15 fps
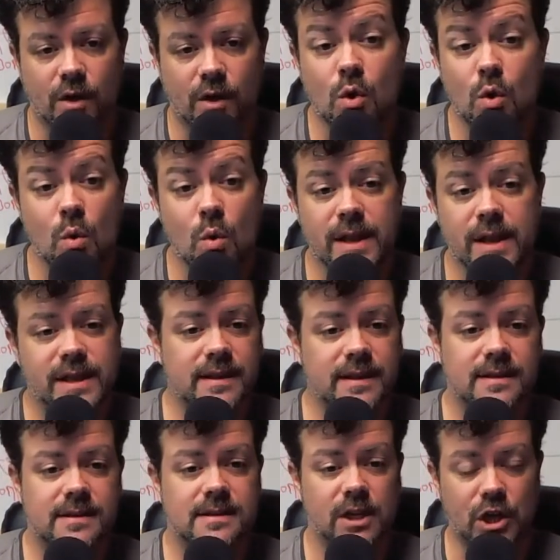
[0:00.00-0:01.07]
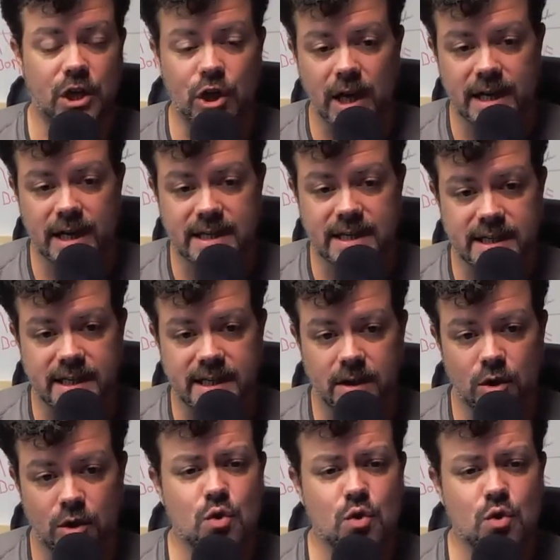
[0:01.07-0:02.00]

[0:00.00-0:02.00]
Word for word: ooh, I think this is a good idea.